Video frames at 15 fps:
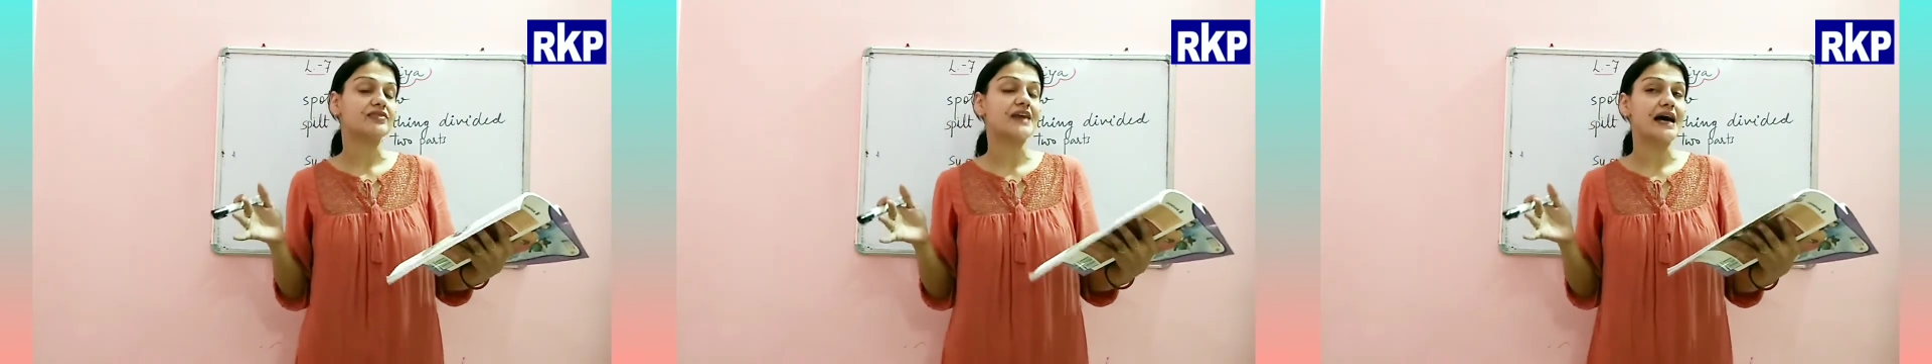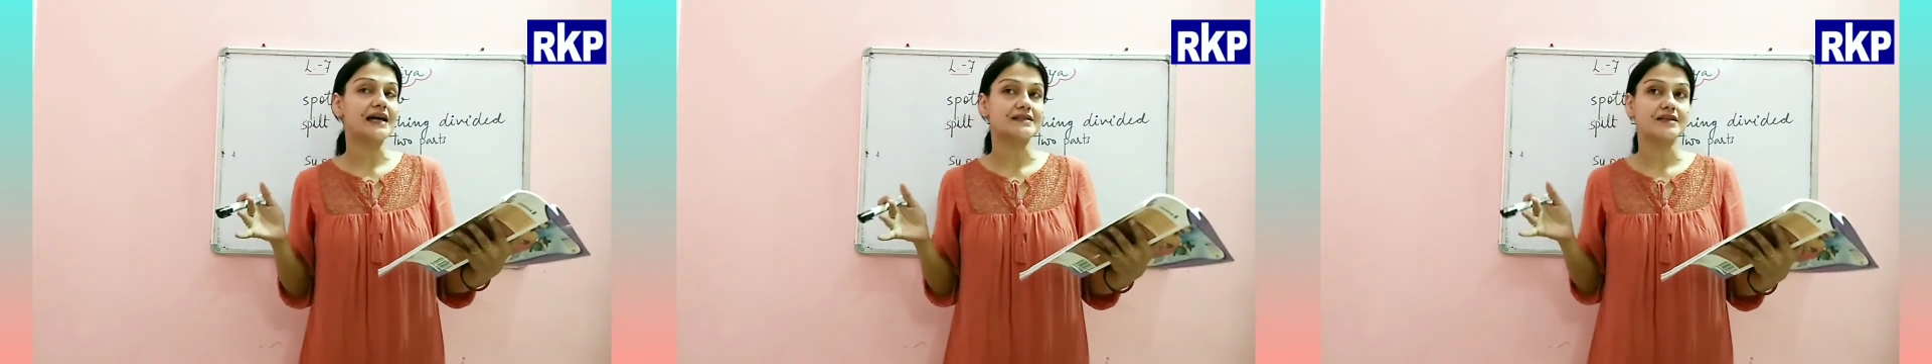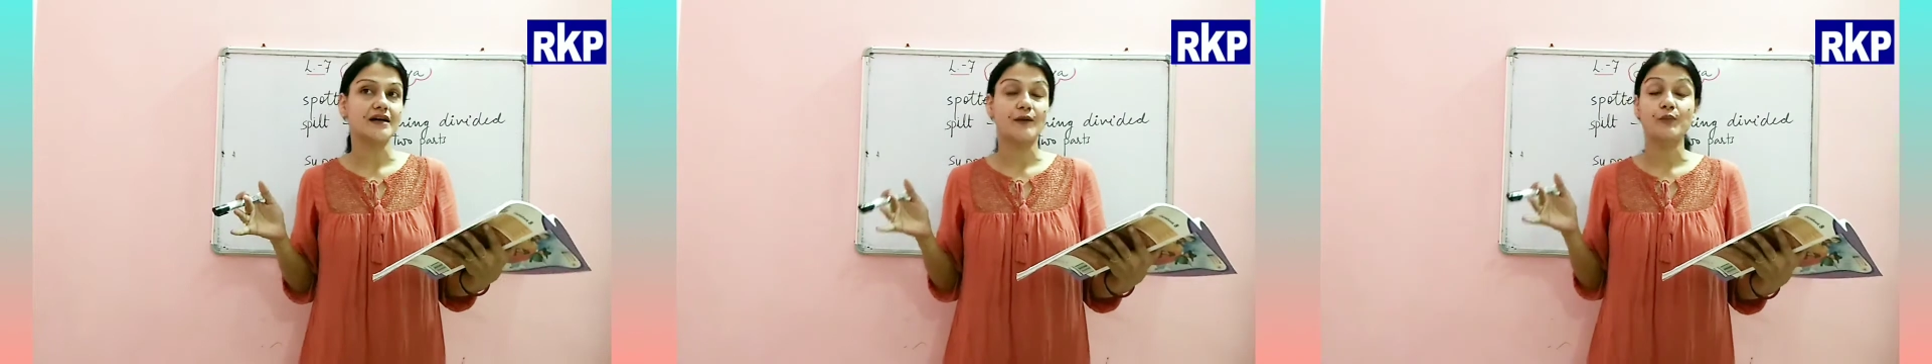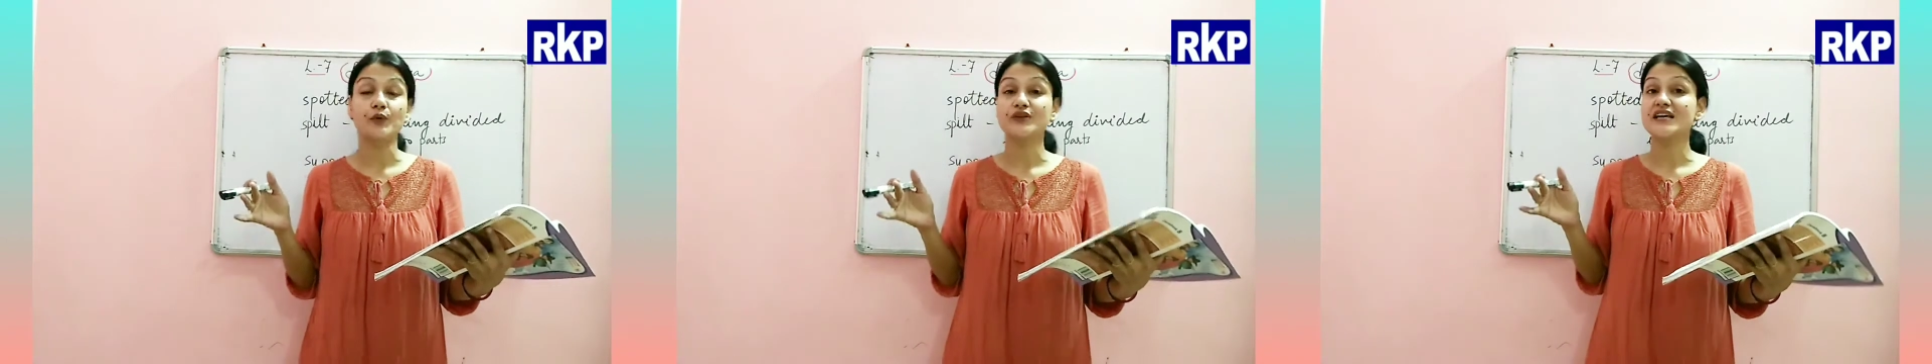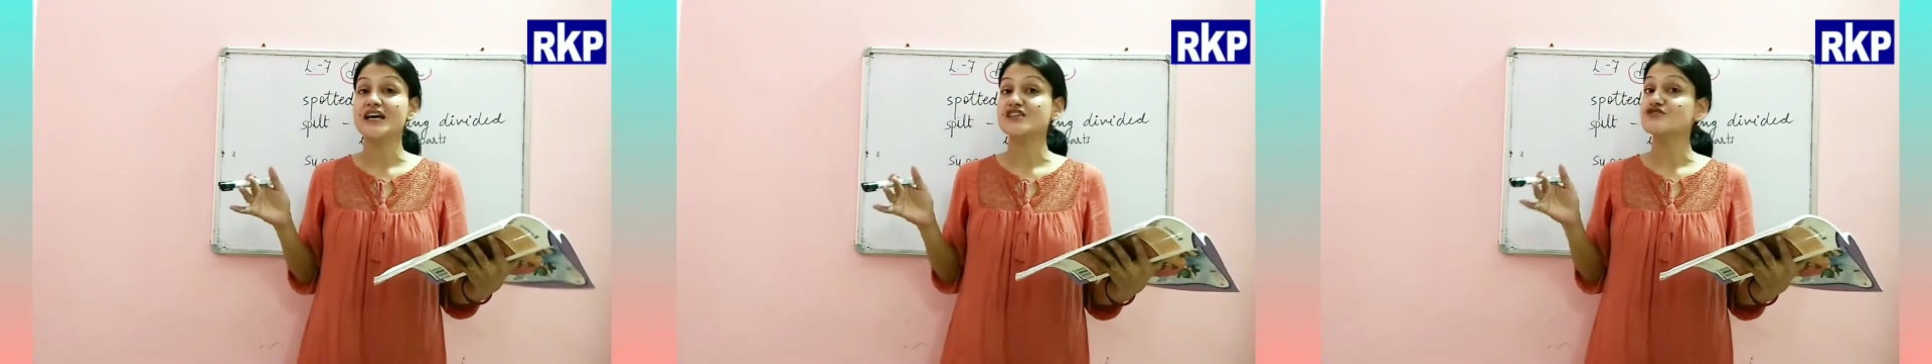that
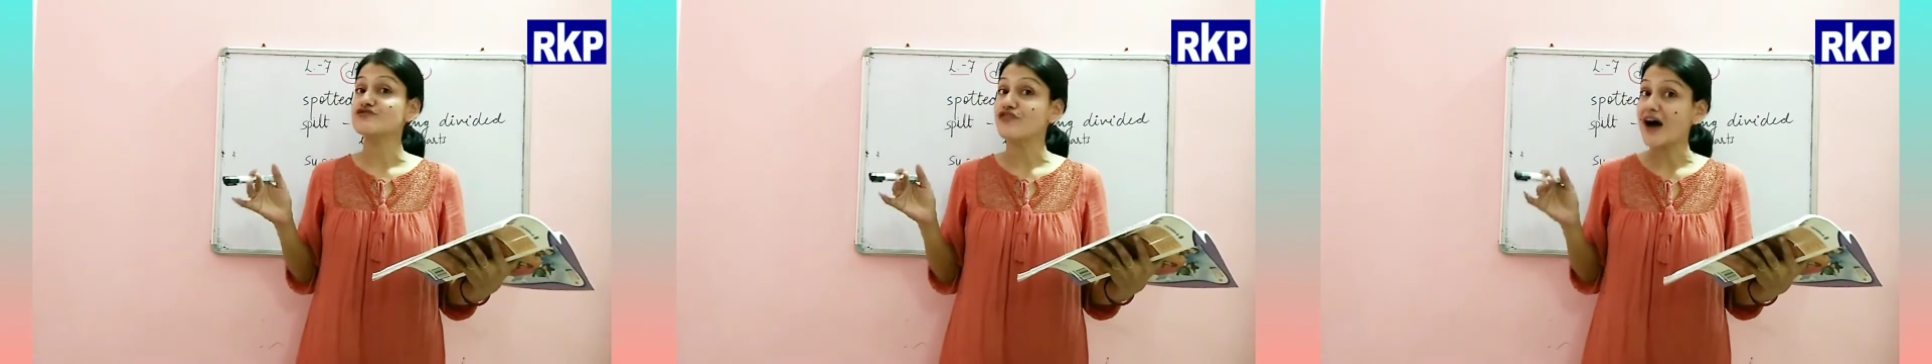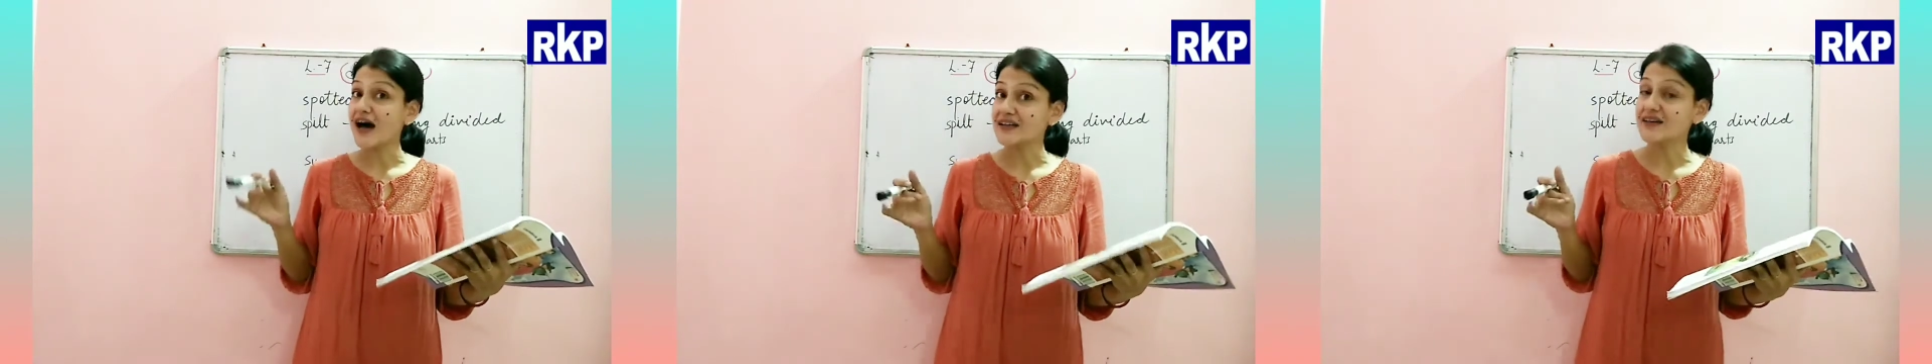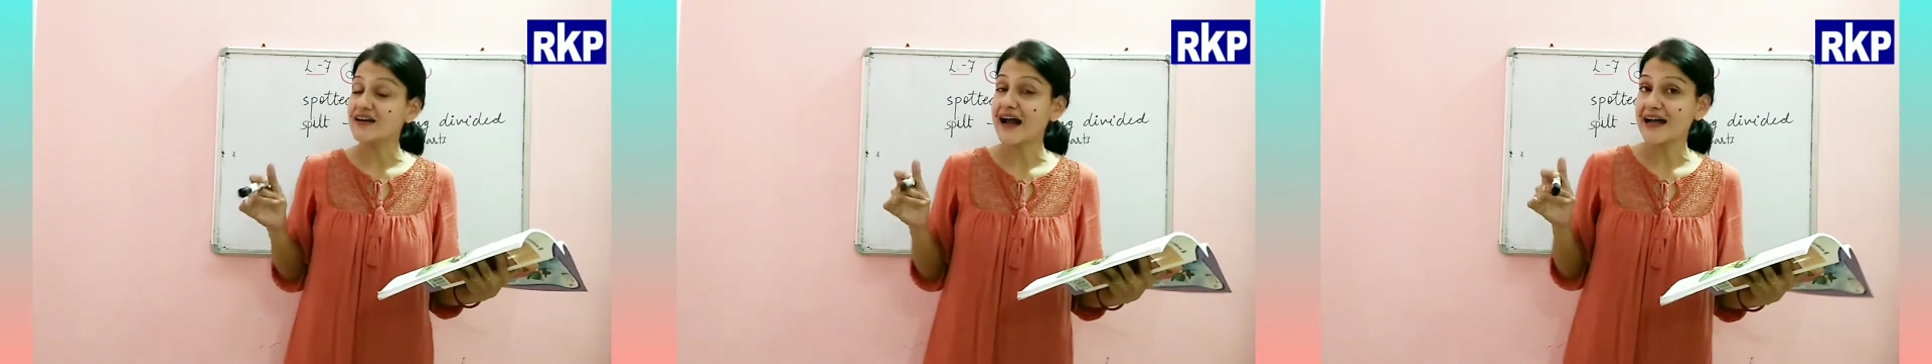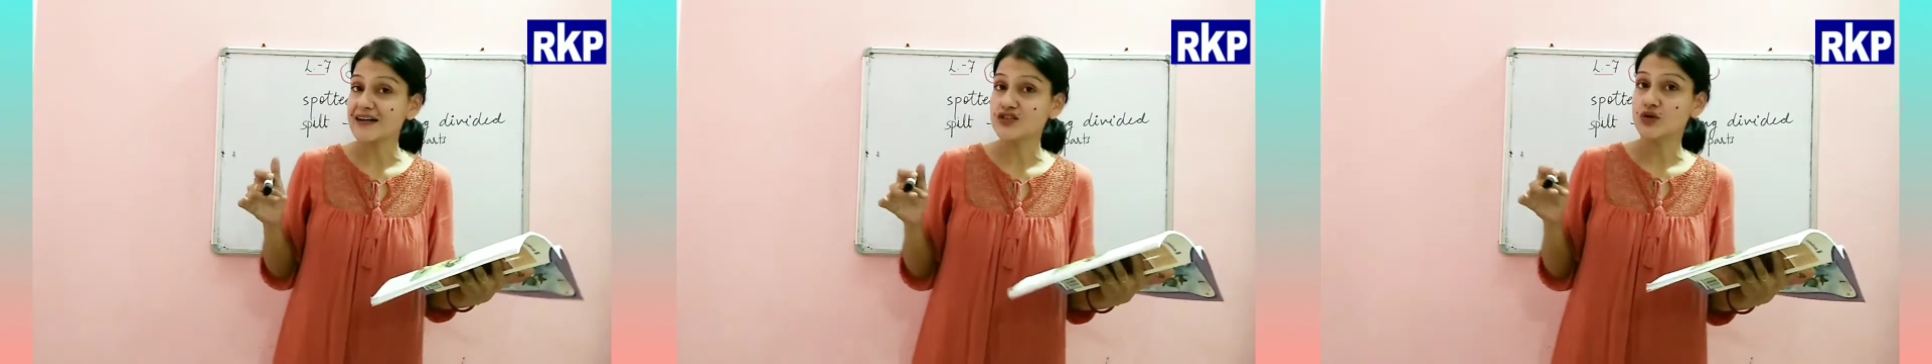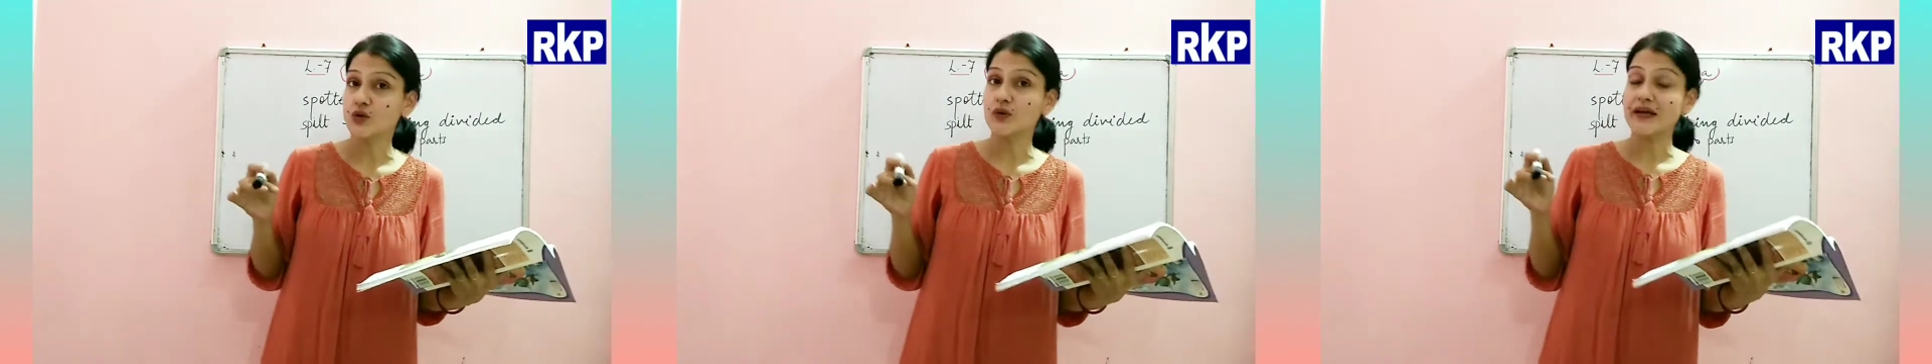Budhya's father had
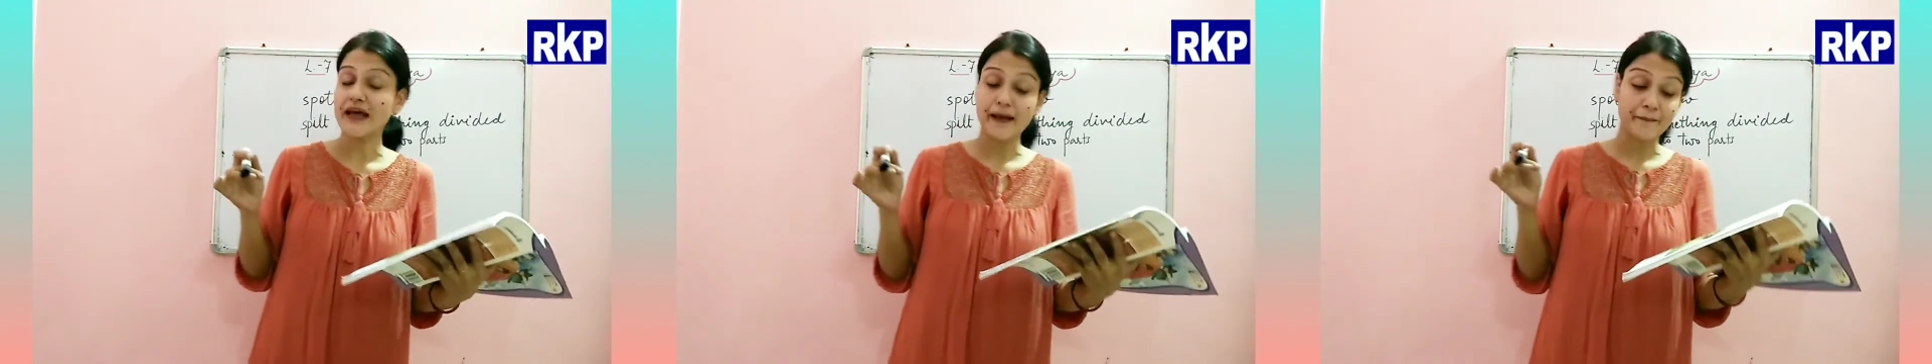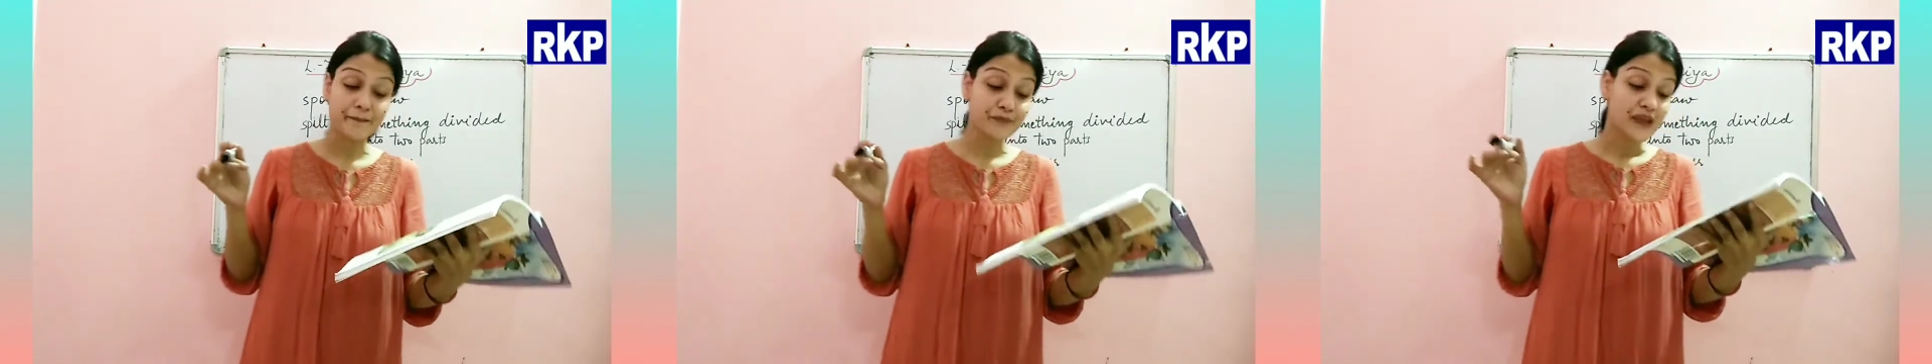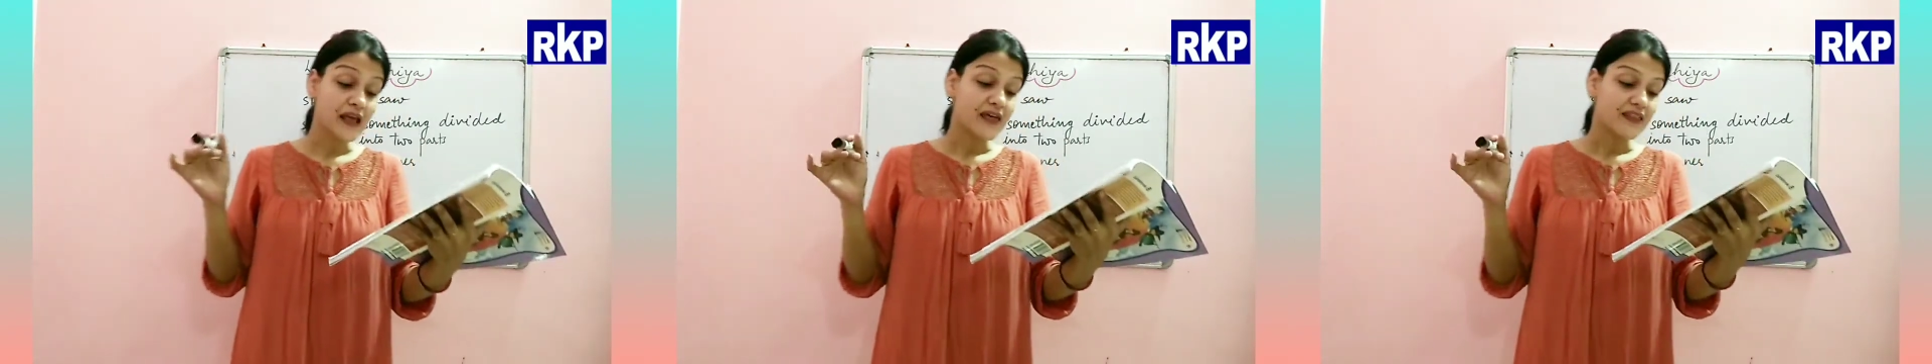told him?